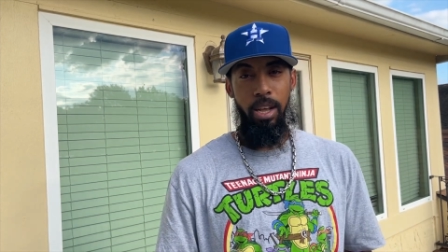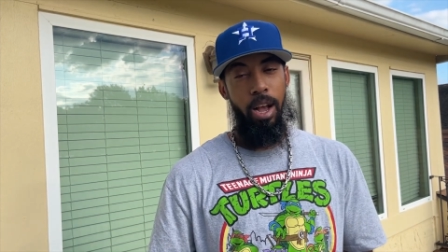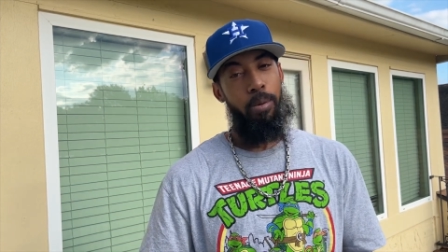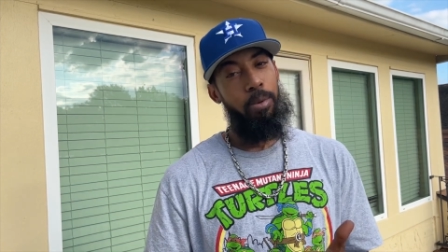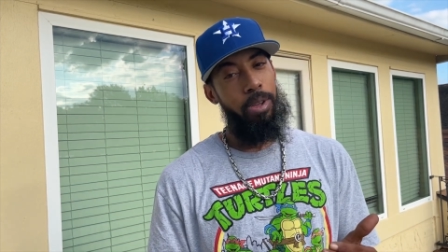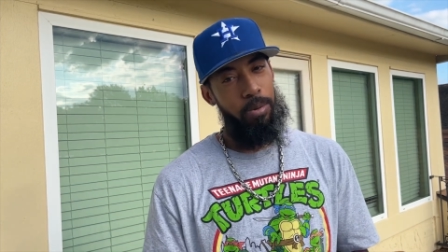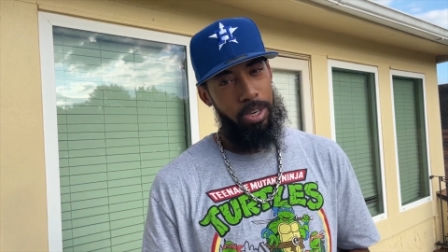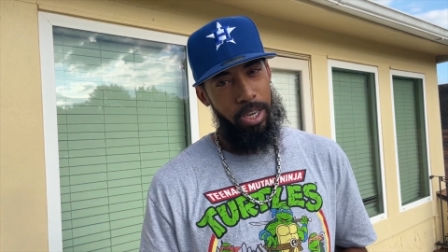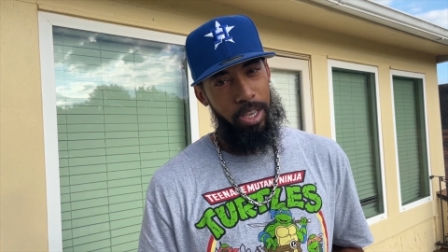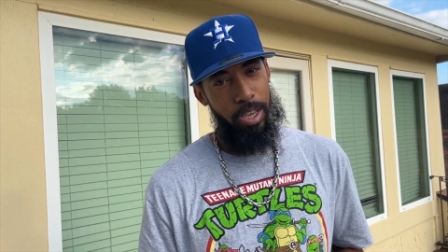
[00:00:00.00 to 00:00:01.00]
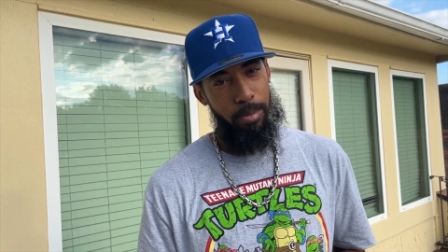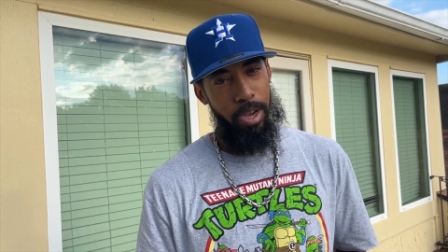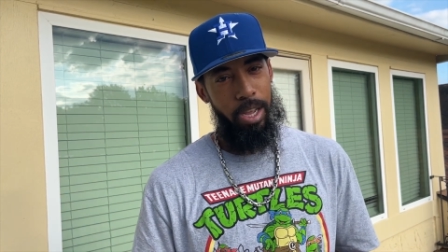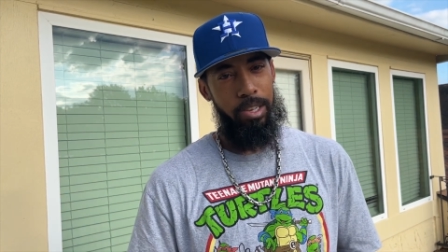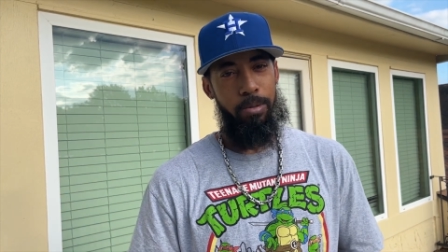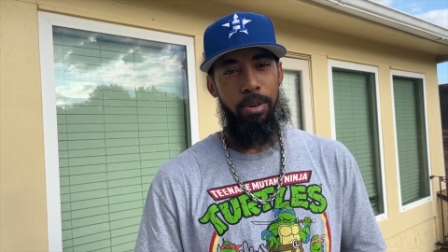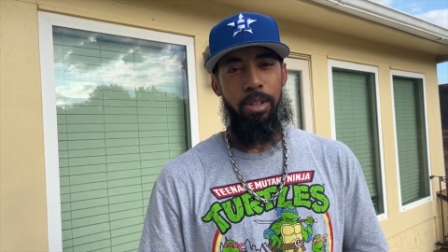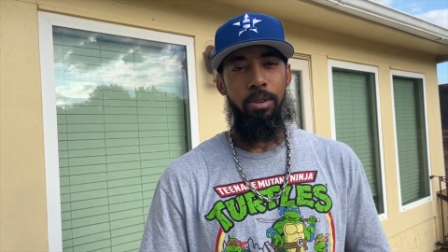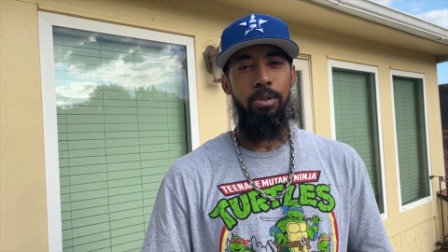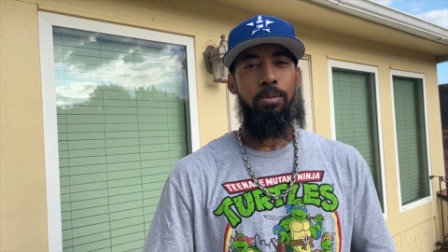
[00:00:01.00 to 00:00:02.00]
I really wish I could get my hands on one of
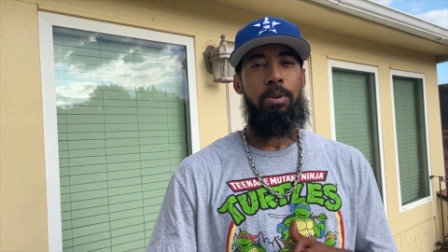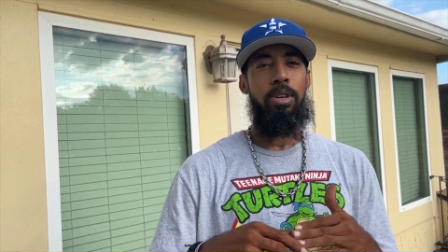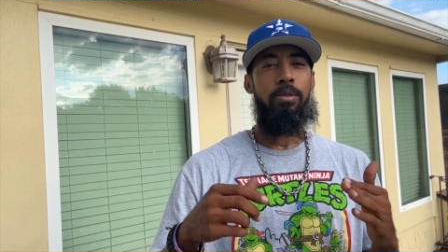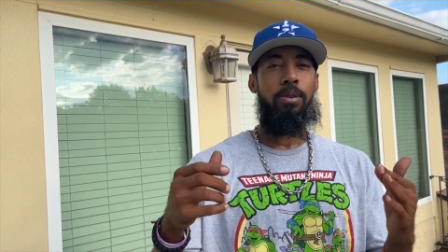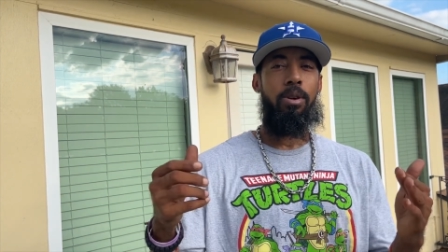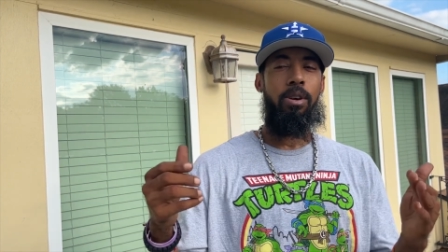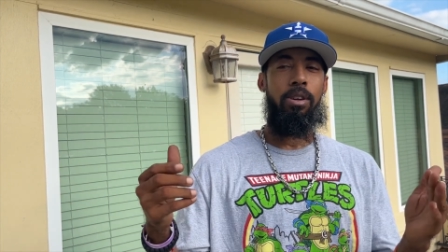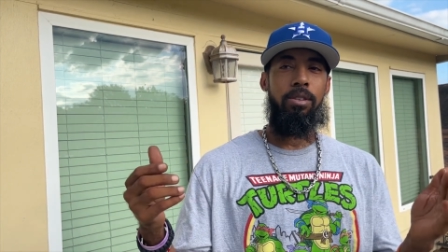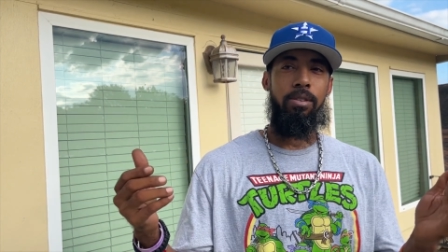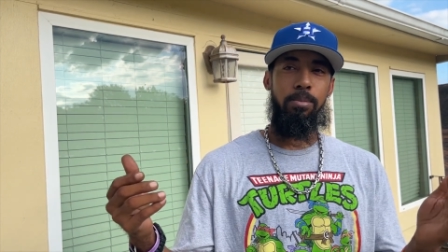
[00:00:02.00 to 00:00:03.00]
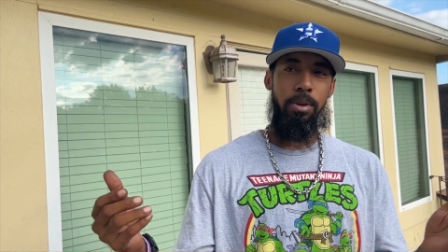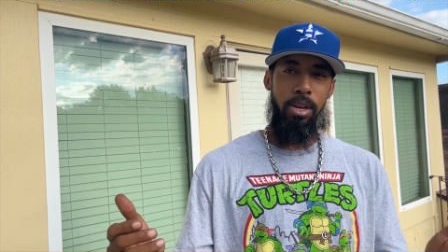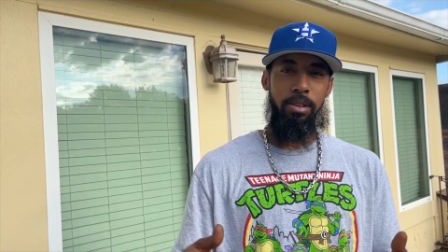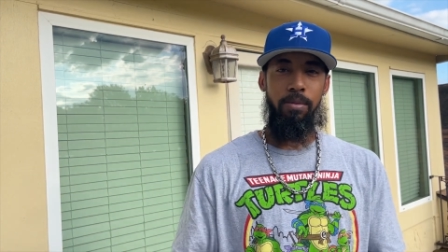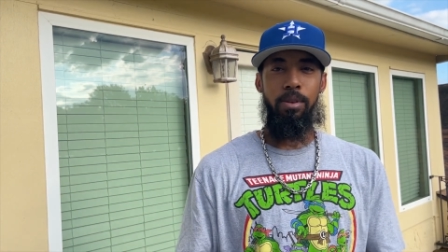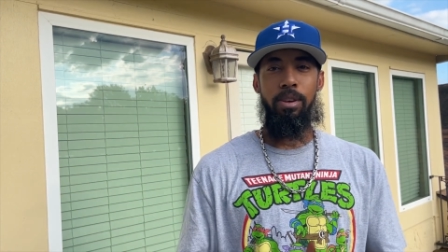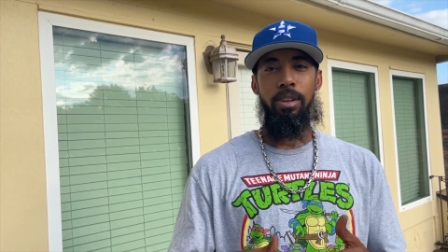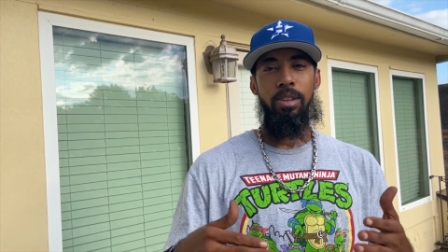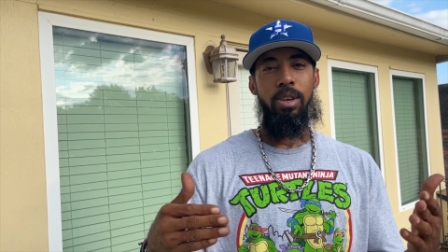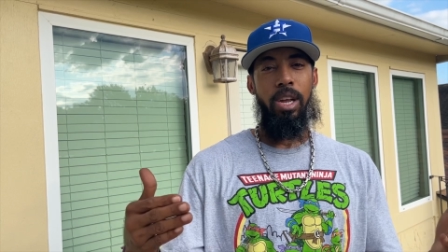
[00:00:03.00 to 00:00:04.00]
those, but as far as being a
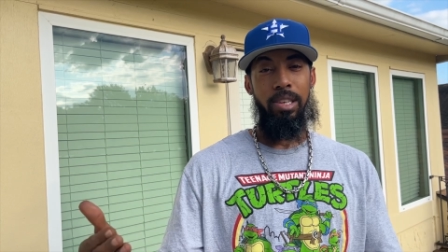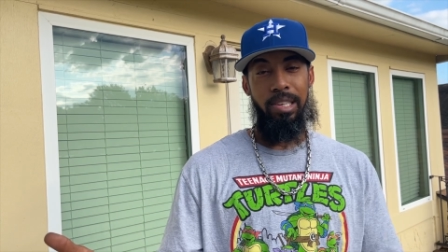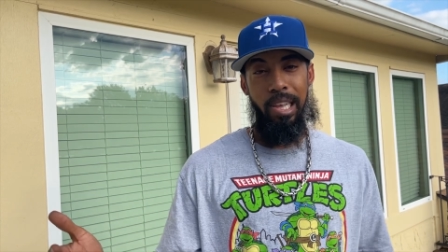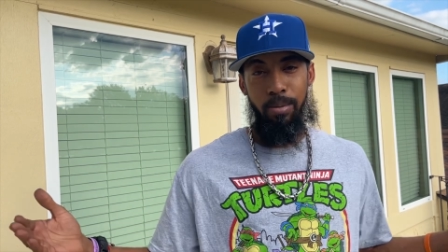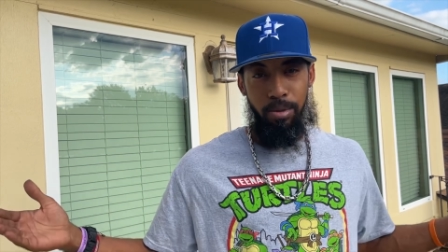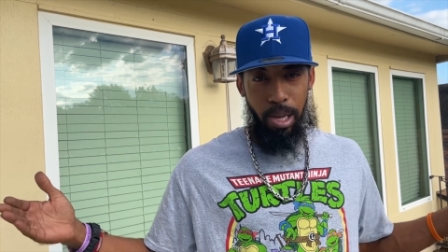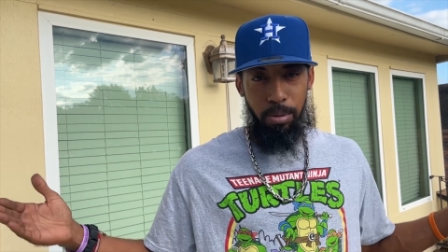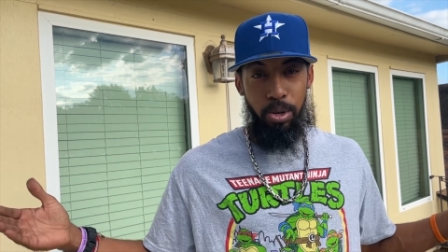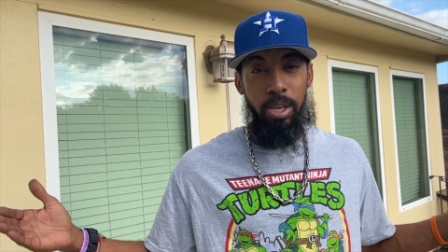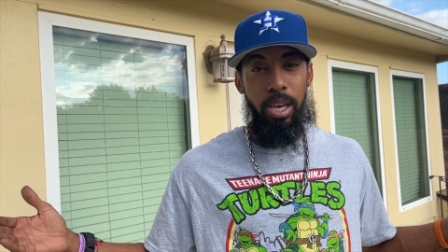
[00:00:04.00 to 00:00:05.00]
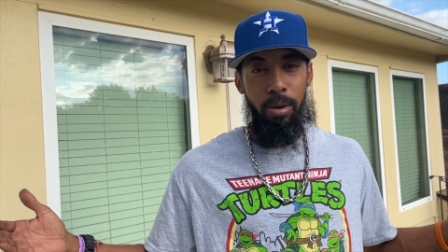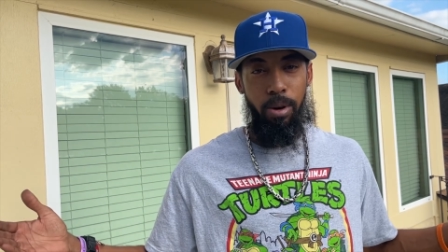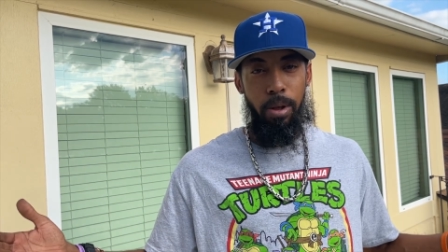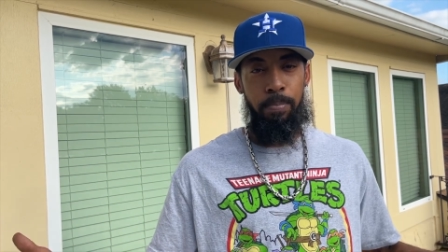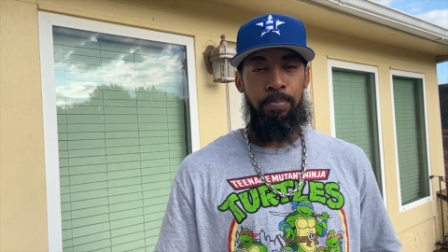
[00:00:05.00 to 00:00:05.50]
civilian, you gotta take what you can get, right?